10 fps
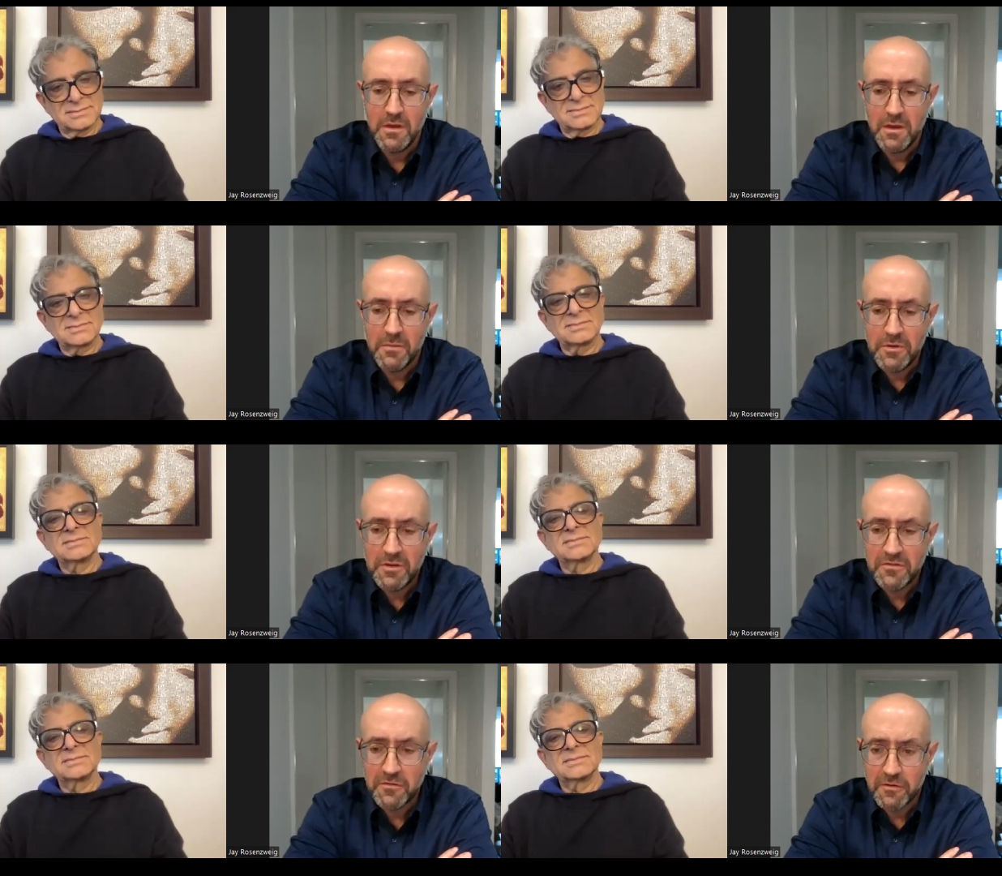Speaker 1: uh,
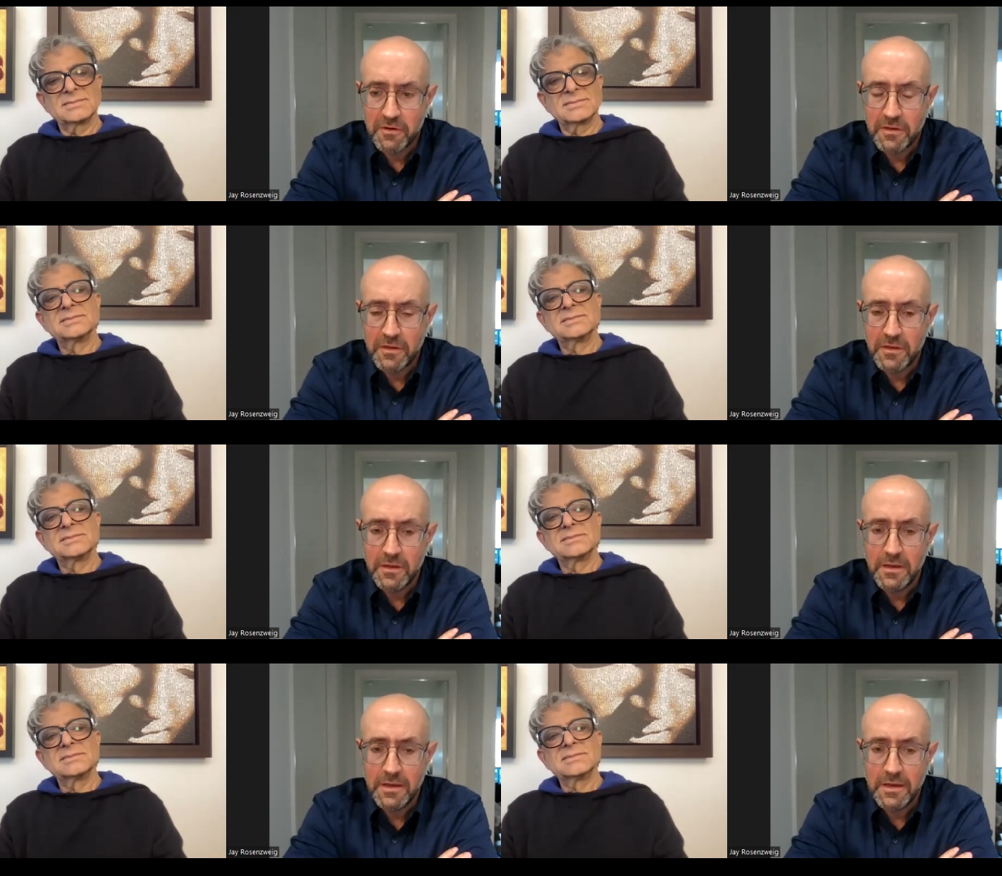peace journey,
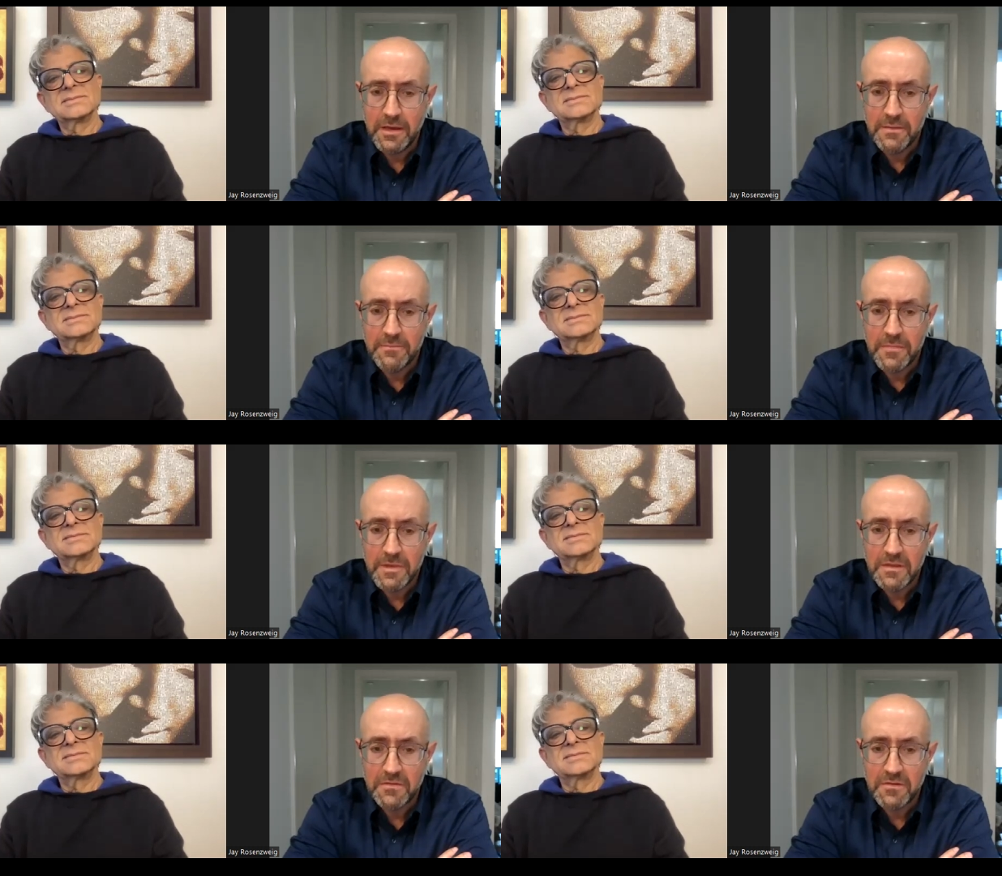um,
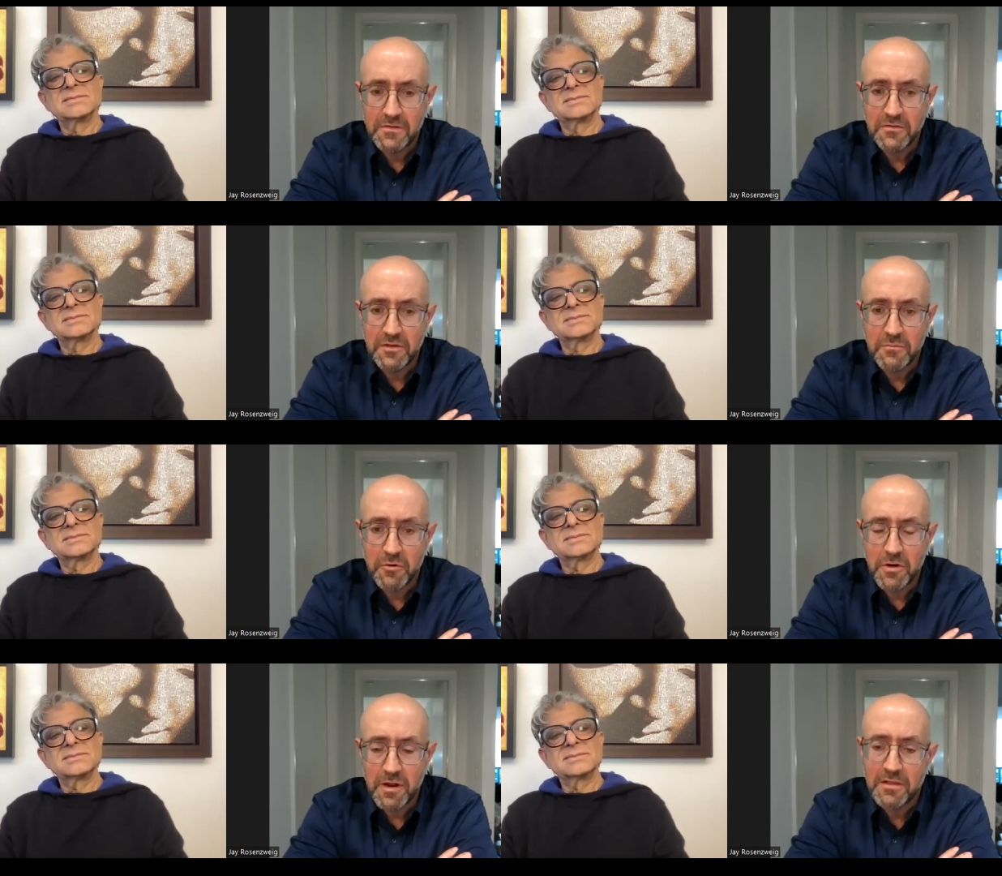is hugely important.